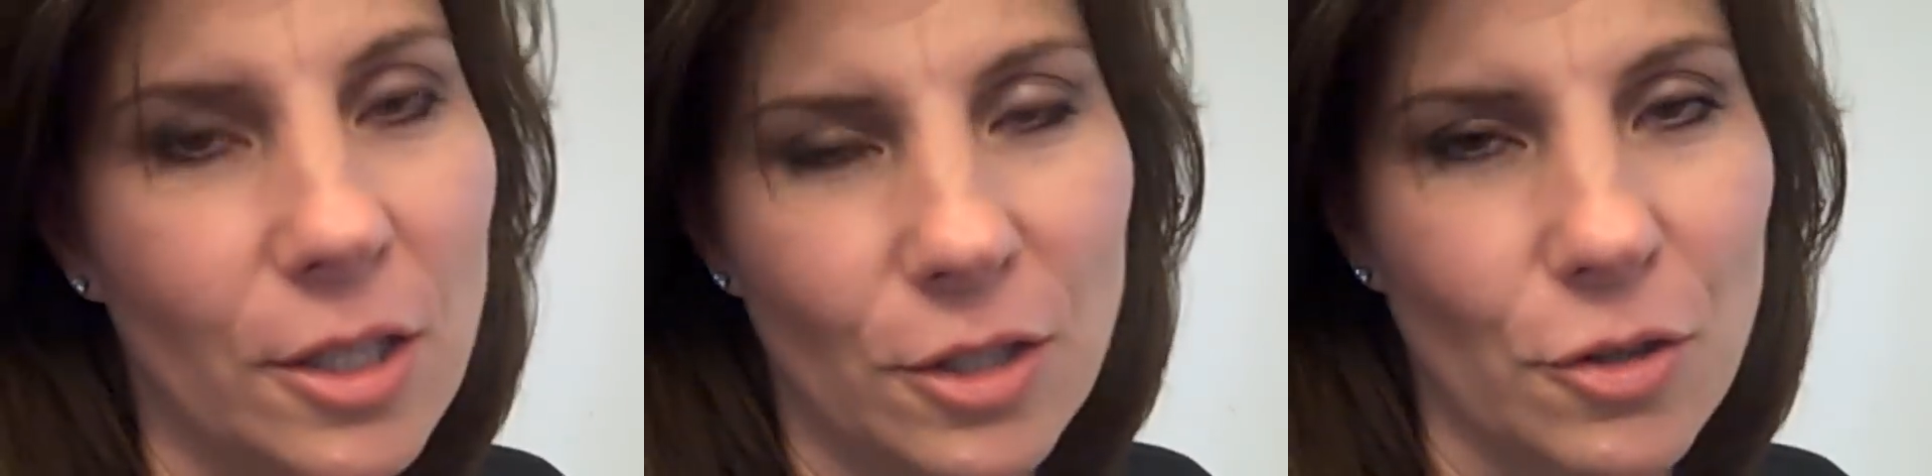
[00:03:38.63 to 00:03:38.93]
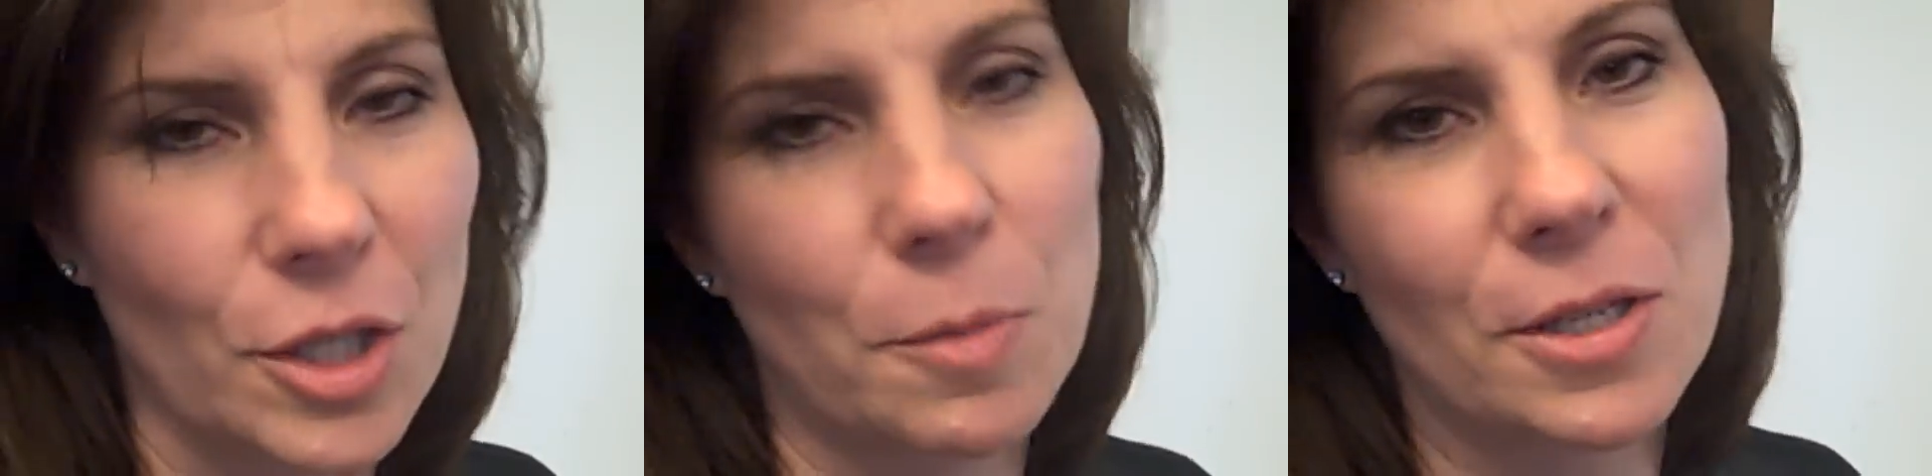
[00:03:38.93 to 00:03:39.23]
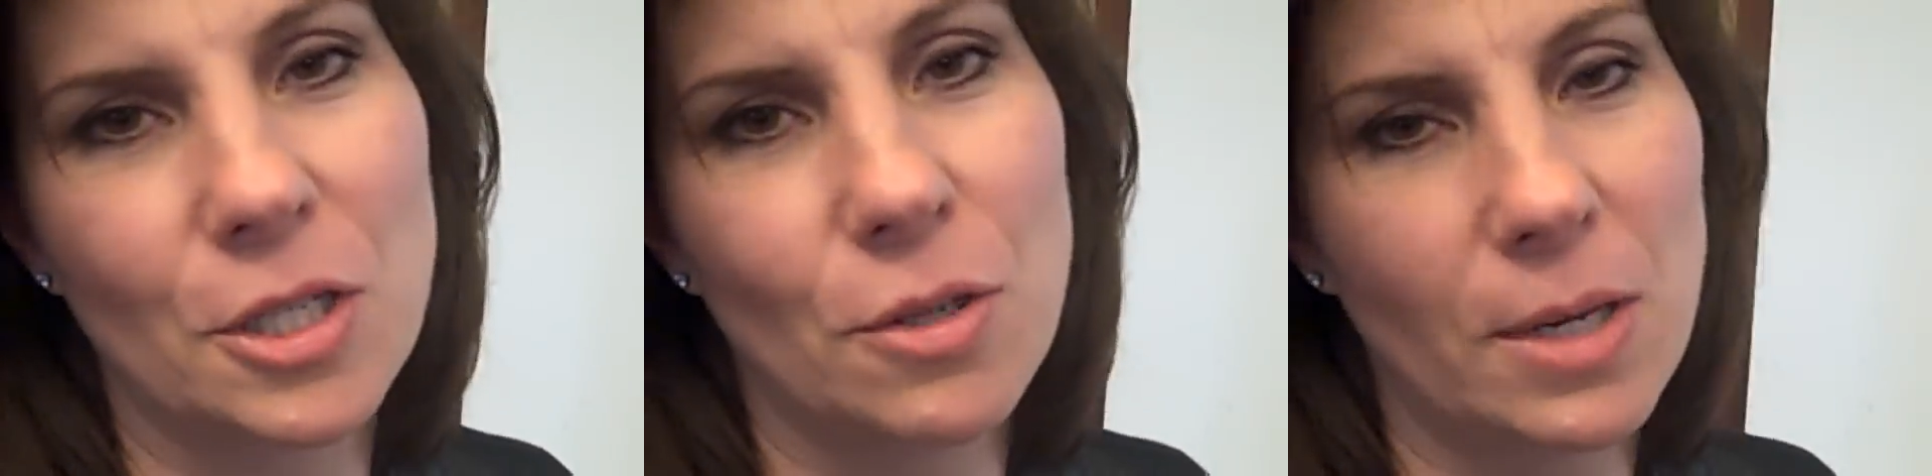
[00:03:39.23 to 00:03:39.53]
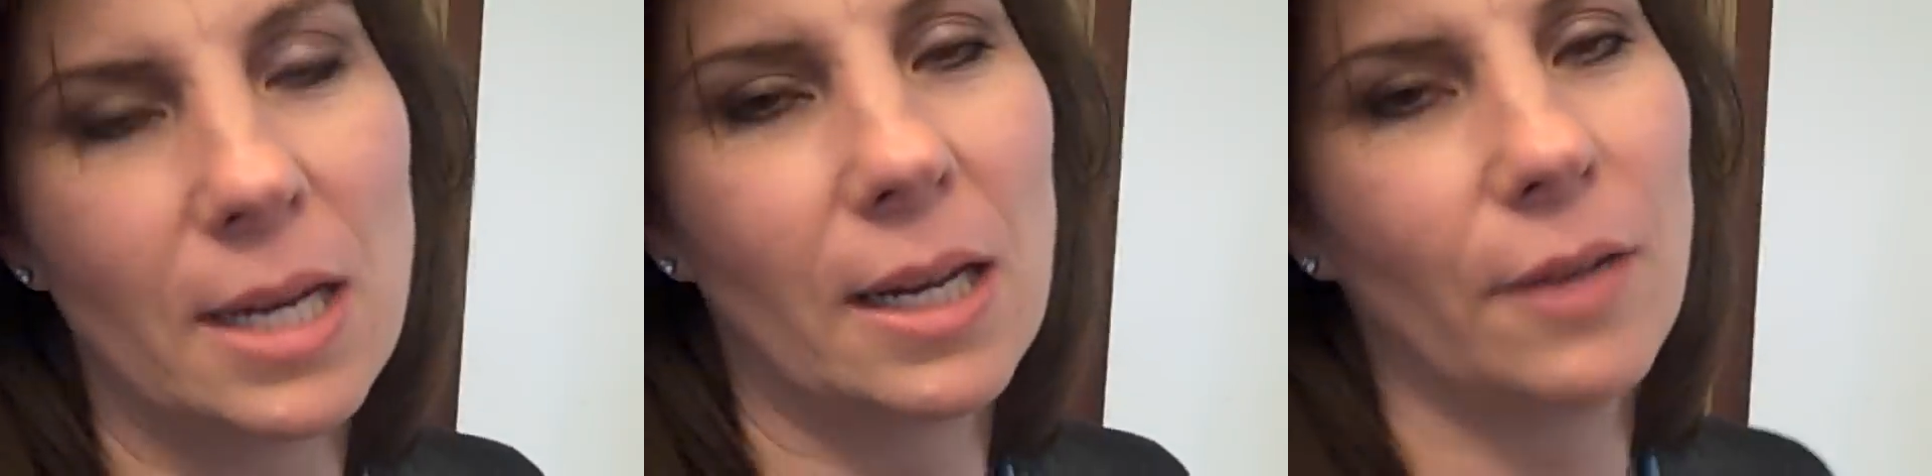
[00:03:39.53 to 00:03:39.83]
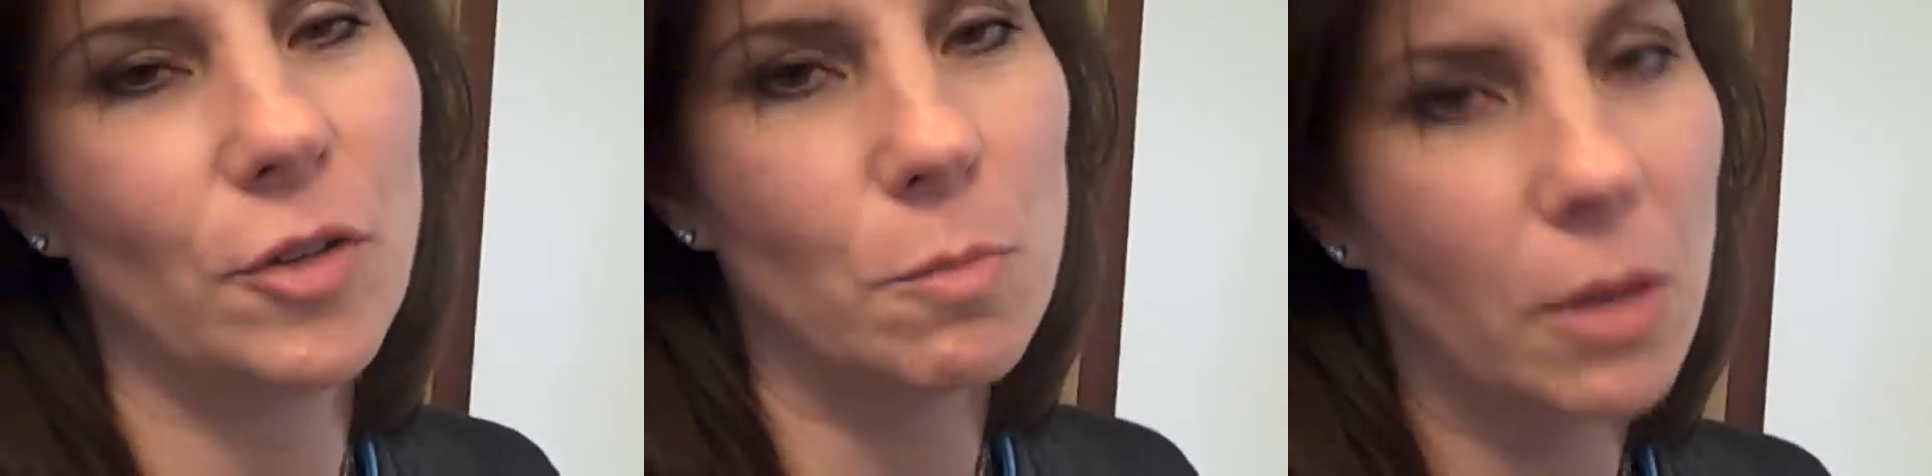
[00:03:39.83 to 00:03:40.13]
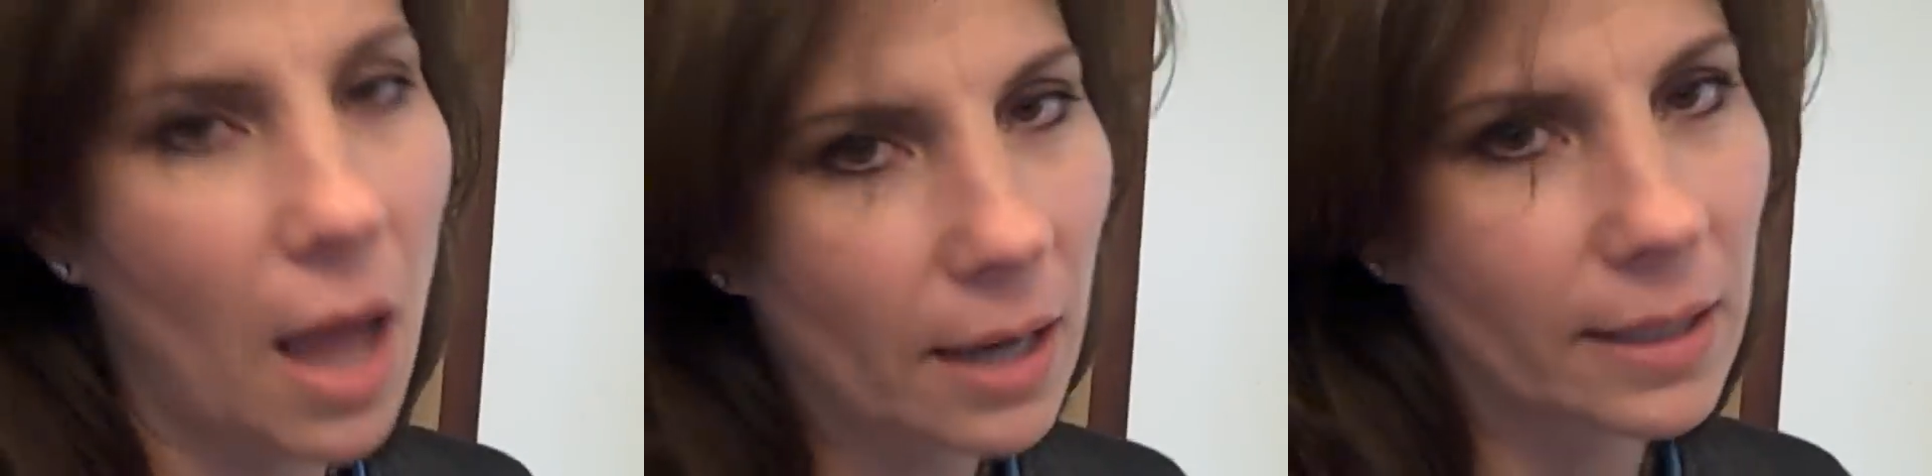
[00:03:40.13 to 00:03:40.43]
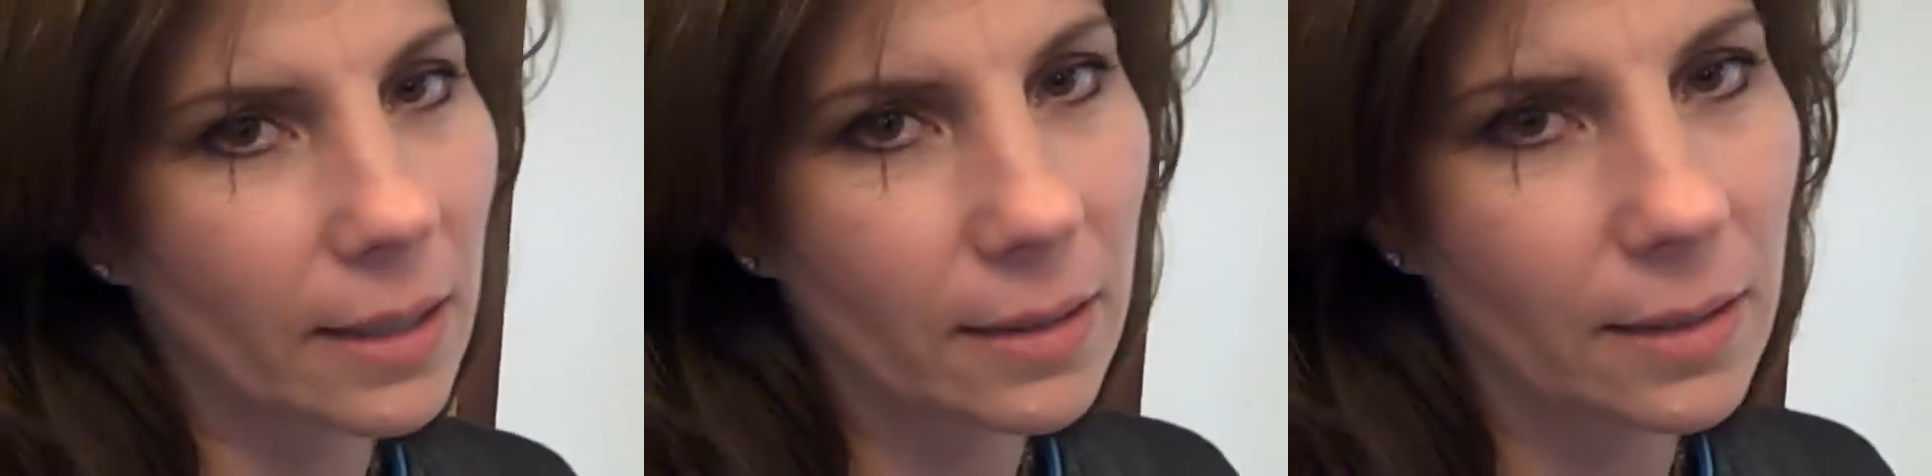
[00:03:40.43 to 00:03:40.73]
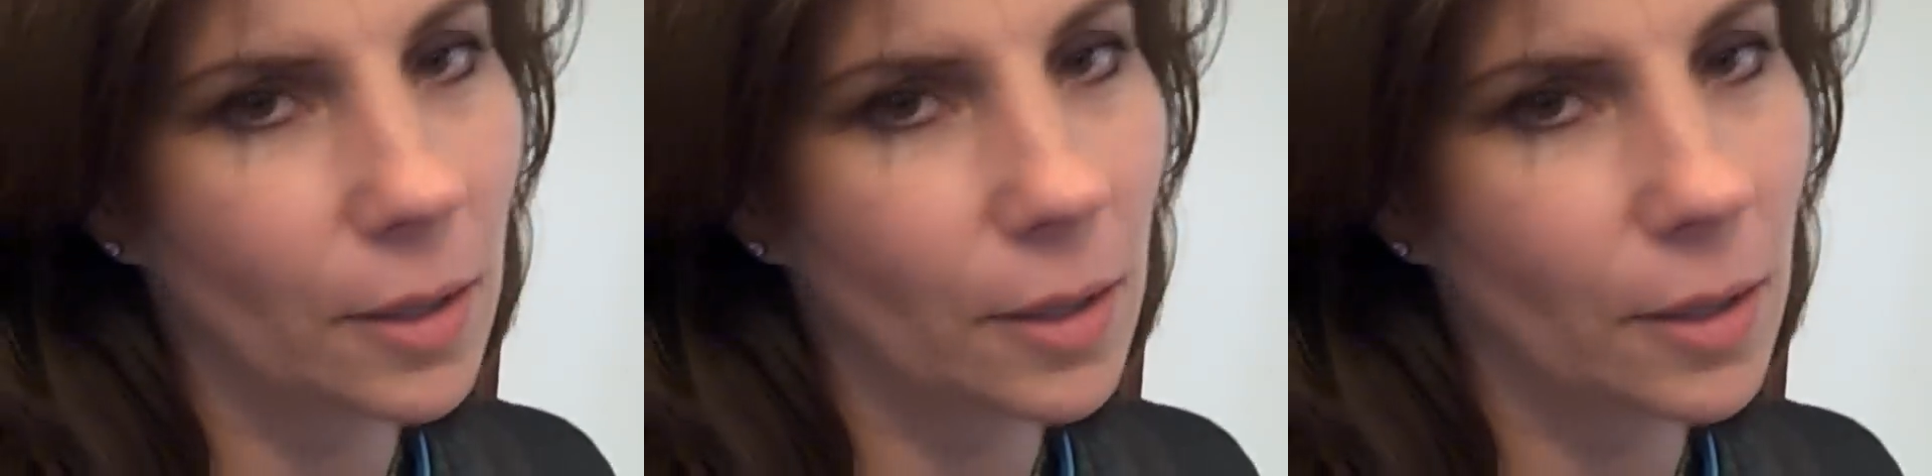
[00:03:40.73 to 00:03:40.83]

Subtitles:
your expression is unique, and if you block it,